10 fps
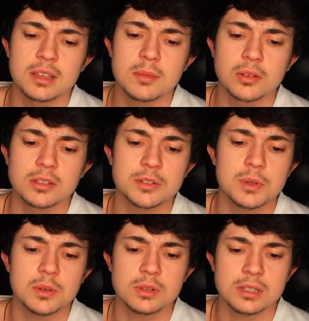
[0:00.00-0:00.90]
thing about this
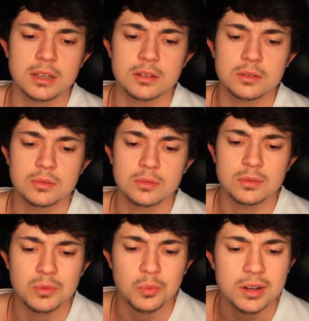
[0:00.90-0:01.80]
tweet was like,
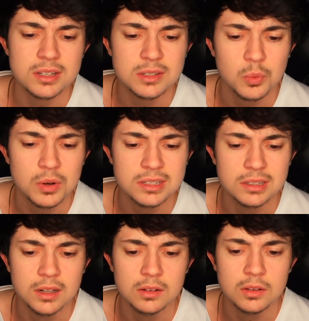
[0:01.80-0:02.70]
what is what is
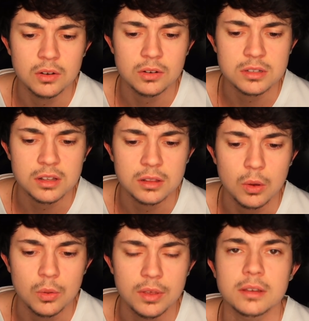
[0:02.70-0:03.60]
little girls
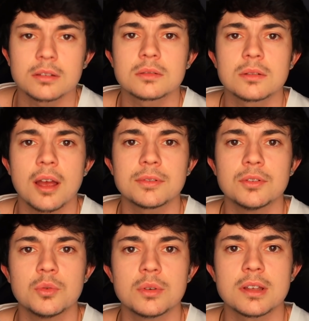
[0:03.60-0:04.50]
clothing have to
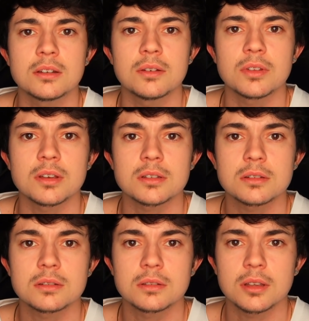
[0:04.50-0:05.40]
do with any of
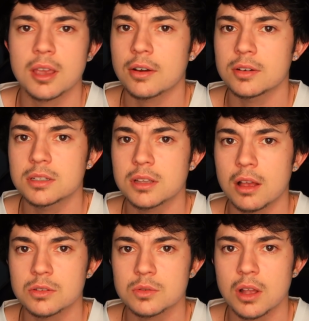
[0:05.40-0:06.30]
this? Like Harry
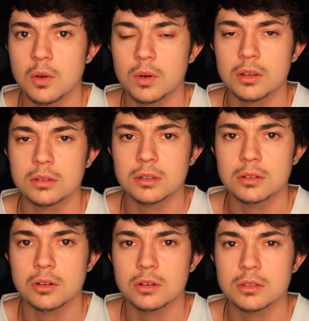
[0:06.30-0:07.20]
Styles was not wearing
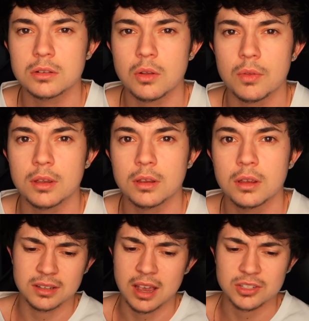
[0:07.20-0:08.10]
little girls clothing.
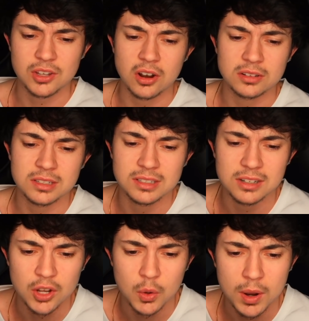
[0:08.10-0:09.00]
I just honestly
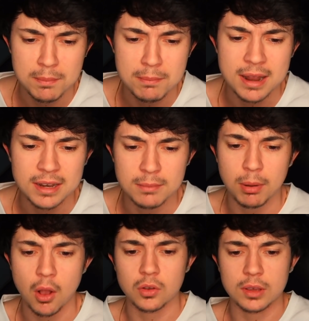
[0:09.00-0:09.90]
didn't know what men in
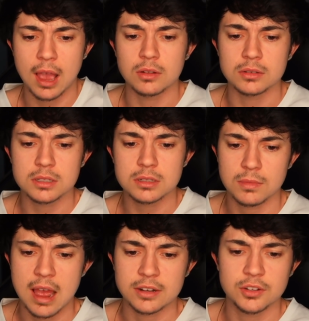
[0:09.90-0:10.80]
ball gowns
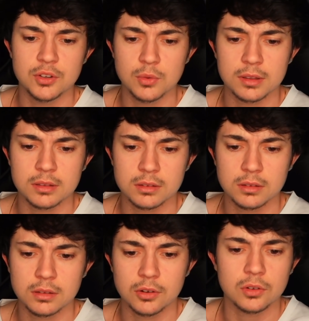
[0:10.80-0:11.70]
had to do with
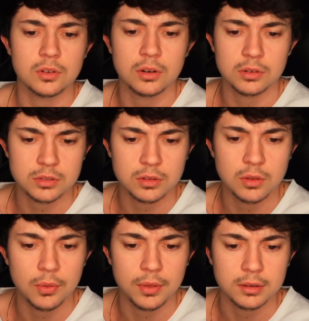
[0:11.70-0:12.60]
little girl's
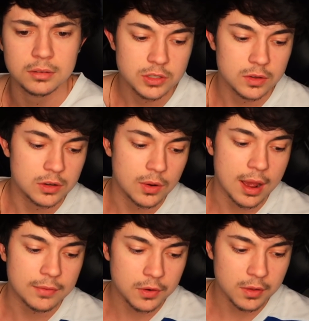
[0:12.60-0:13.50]
clothing. So, you know,
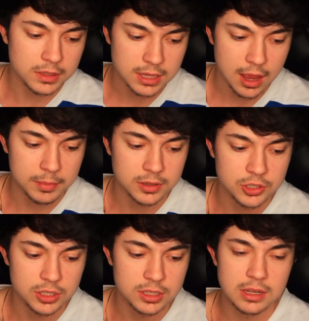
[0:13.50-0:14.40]
after all this happened,
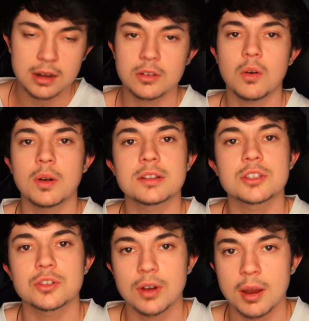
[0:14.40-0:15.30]
she decided to go on
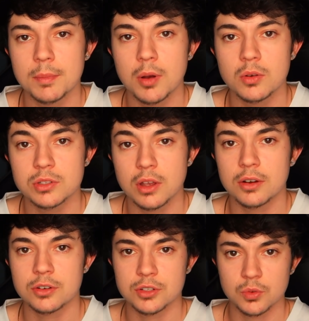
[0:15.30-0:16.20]
Instagram and post on
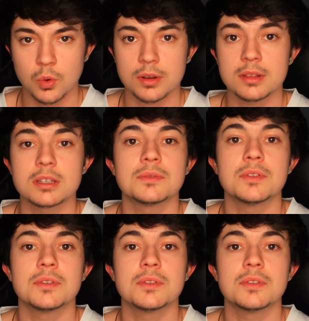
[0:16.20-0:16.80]
her story this